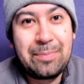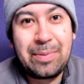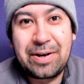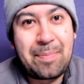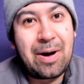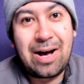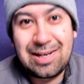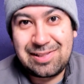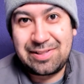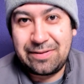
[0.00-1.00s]
but a
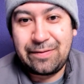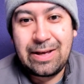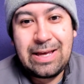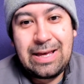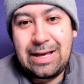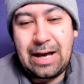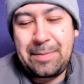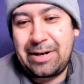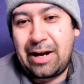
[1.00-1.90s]
positive. I mean,